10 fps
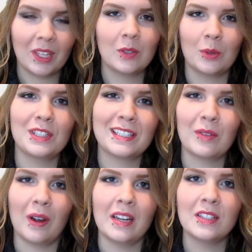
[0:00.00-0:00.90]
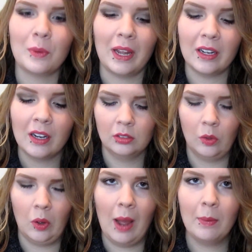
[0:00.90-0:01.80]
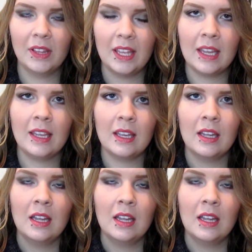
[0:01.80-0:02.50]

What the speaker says: So we'll just get right into it. Well, I will link